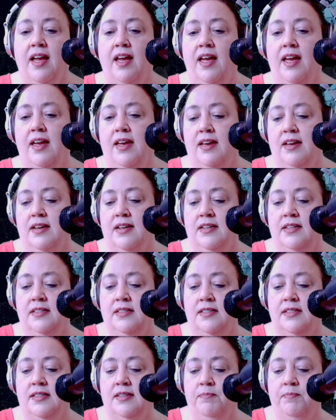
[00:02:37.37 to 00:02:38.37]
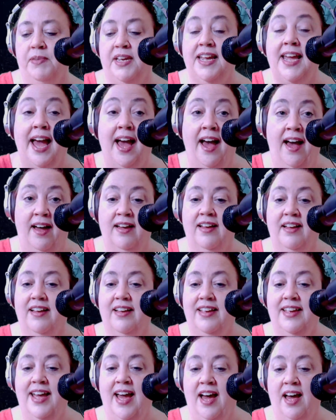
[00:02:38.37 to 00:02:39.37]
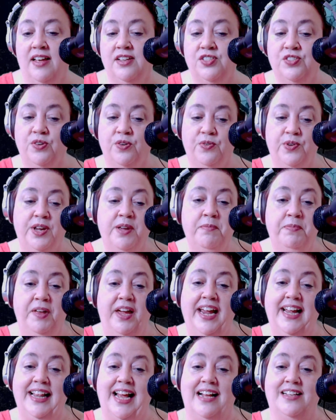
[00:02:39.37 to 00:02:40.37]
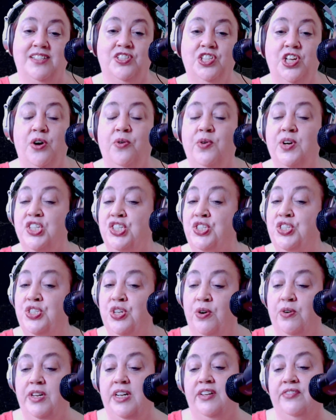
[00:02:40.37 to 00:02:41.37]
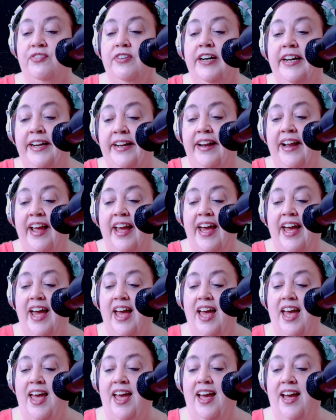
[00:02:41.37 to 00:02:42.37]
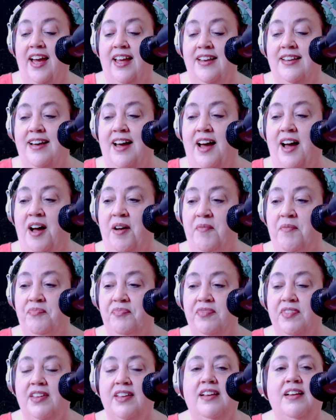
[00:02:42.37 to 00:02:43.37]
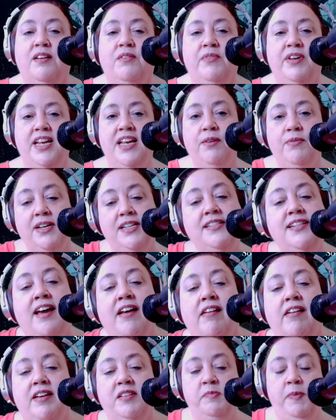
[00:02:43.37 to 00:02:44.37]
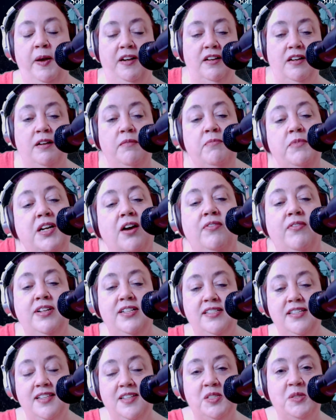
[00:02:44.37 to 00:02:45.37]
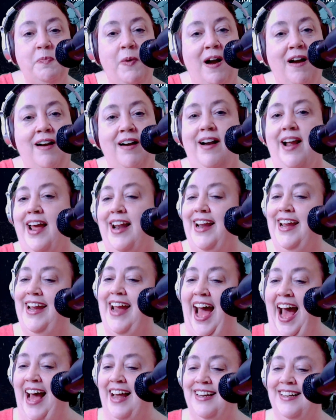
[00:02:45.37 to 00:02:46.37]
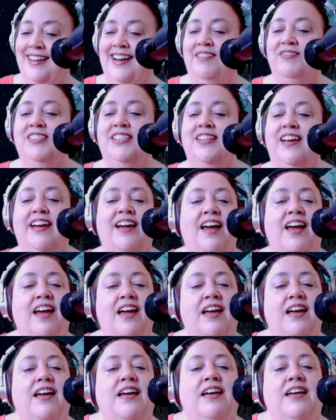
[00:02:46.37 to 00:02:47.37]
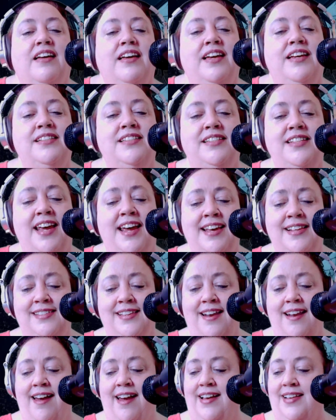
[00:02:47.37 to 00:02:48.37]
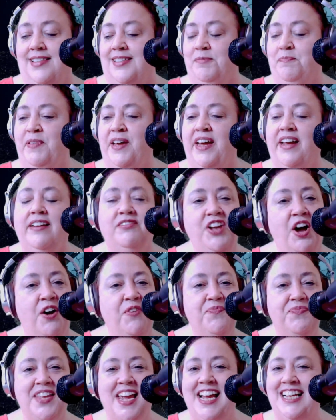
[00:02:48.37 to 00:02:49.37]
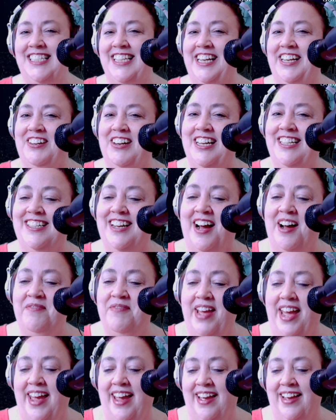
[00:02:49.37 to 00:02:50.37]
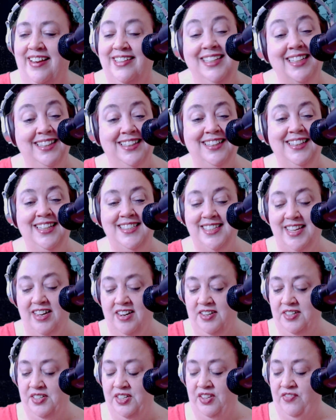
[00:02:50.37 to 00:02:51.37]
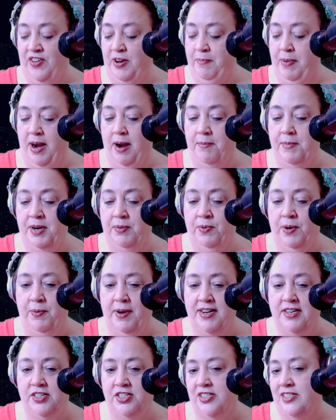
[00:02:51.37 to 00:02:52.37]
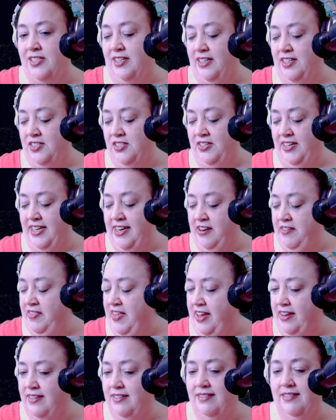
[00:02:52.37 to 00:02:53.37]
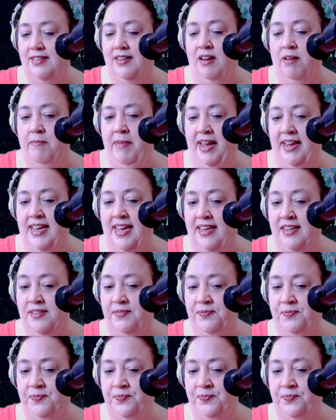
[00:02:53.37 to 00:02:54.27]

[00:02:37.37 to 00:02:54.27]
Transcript: and but yeah yeah so him playing that slow is so different and um, when he went down i expected him to go into this part and he hadn't i was like he's teasing us but nope he did a great job and let's get on to the fun part i'm gonna rewind it just a little so i can hear that come back in